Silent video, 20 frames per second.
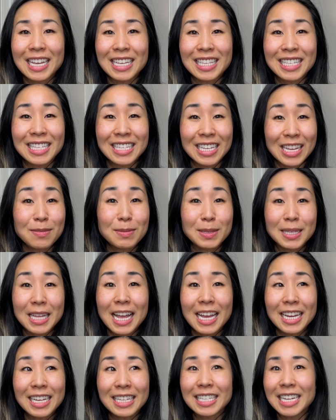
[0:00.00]
it seems
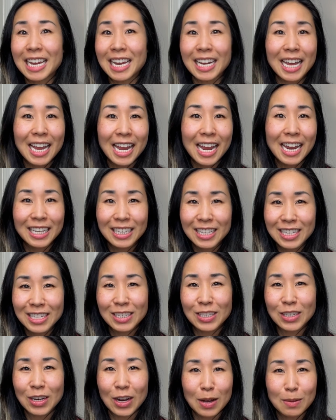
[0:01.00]
like data
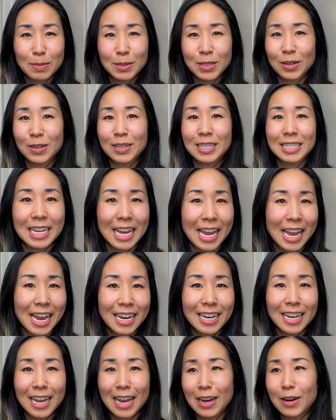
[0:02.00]
analyst jobs are
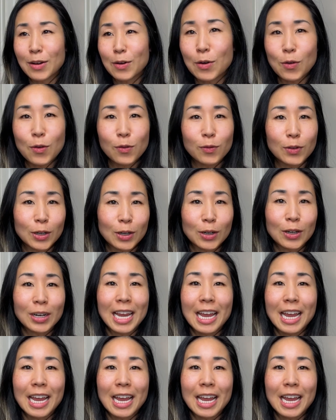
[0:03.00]
dead and over,